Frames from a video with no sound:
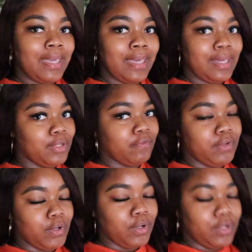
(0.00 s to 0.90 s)
Hello
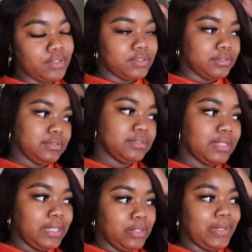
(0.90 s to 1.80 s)
vlog.
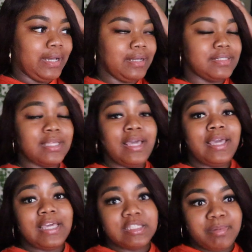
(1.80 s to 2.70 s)
Hello guys.
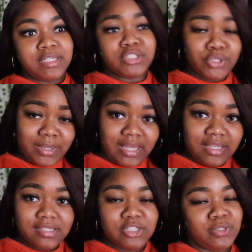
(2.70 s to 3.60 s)
It's been two
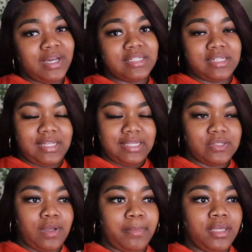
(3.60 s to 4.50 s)
days since you guys last
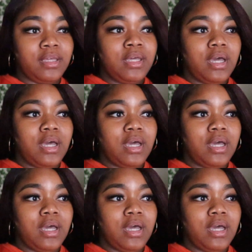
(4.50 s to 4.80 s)
saw me.